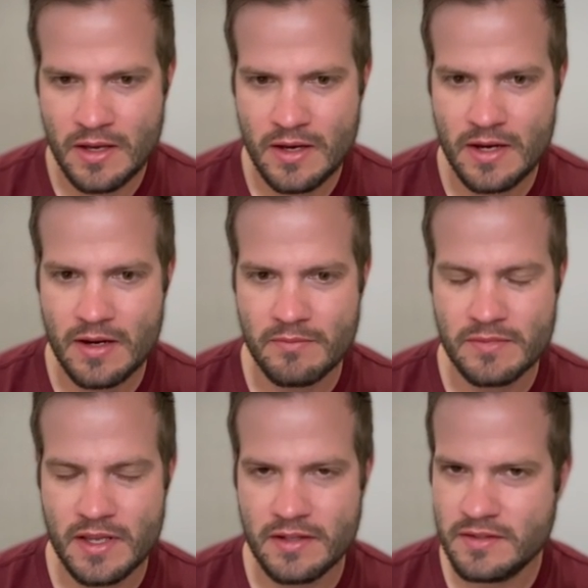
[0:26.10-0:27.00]
Um,
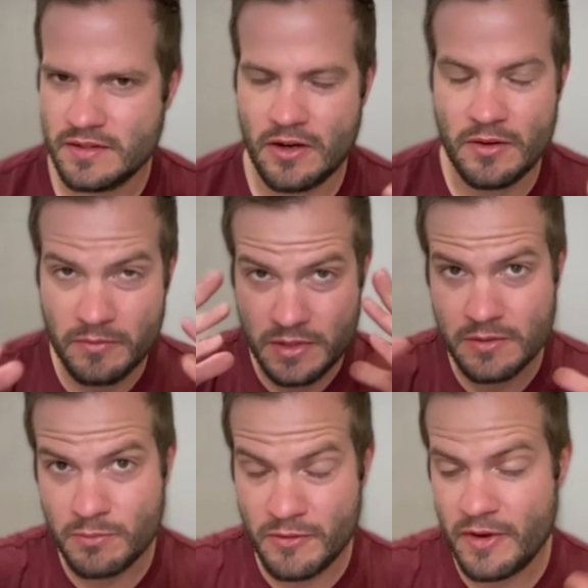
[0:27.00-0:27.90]
it's all
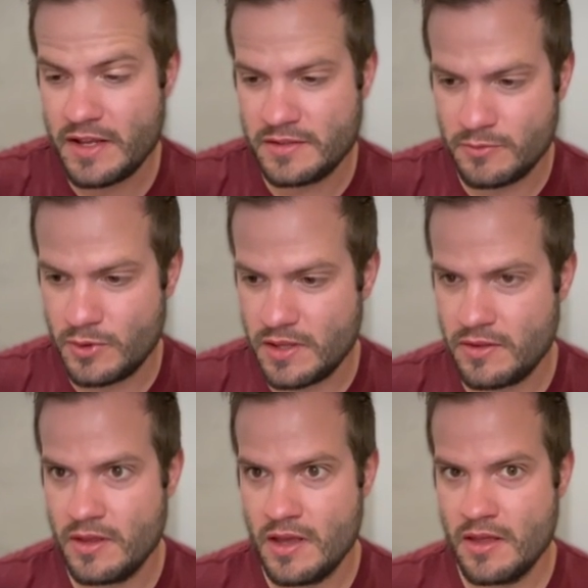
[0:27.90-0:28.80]
just prefaced with